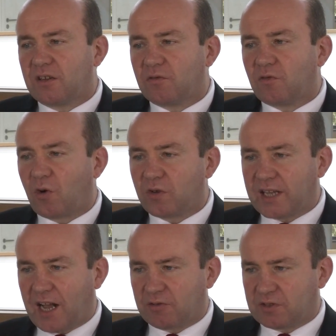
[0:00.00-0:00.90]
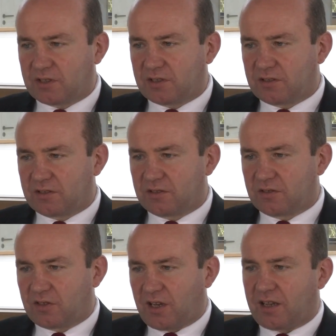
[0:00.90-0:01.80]
Rolling out
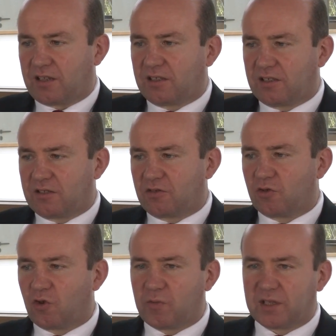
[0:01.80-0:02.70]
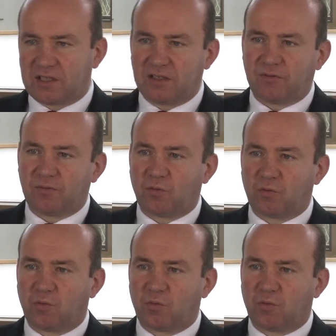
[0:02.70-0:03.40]
a normative